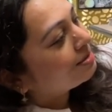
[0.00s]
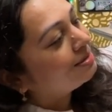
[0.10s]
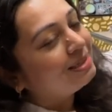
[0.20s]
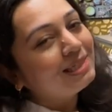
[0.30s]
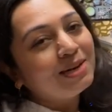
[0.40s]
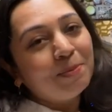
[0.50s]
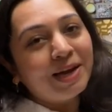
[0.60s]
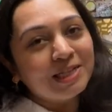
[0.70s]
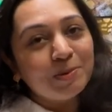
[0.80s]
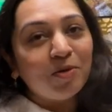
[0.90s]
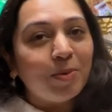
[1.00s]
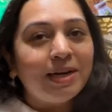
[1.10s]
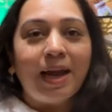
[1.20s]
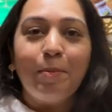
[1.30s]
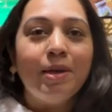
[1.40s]
This reminds me of my
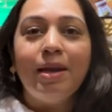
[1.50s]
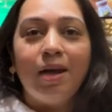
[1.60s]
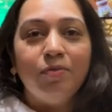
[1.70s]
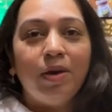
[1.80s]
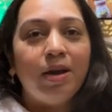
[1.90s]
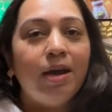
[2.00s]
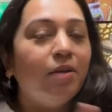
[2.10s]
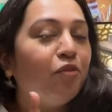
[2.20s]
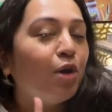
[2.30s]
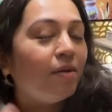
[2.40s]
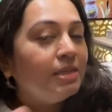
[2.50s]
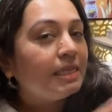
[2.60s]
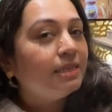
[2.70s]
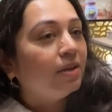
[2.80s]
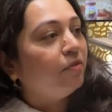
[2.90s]
time in Nagdwara, and if you haven't
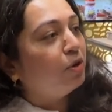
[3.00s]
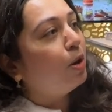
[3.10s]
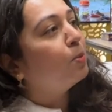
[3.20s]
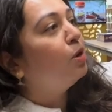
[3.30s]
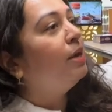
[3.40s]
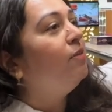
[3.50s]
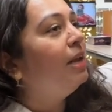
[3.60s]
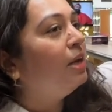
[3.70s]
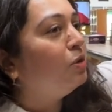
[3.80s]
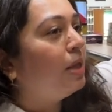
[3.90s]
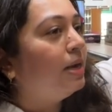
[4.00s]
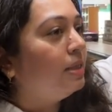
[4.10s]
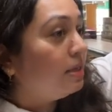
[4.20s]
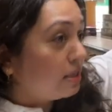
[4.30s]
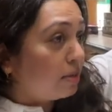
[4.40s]
seen that video, I'm going to leave a link to that in the
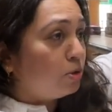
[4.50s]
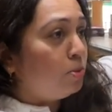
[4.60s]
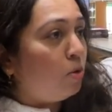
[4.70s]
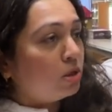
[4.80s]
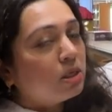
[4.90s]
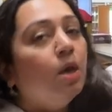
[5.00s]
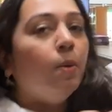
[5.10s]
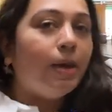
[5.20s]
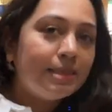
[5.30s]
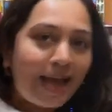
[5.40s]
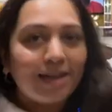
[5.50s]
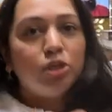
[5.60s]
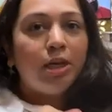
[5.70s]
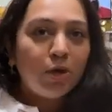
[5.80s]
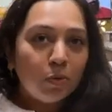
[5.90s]
description box, where he's
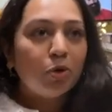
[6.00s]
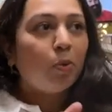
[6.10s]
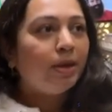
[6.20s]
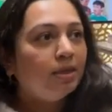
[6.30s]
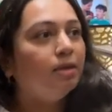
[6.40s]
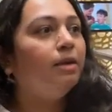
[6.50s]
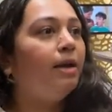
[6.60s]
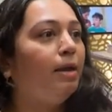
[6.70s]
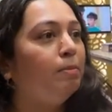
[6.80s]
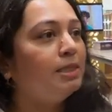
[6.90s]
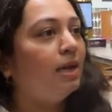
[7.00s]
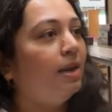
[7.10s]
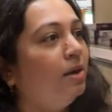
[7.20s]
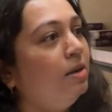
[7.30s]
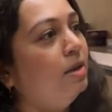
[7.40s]
actually kutowing the thandai masala.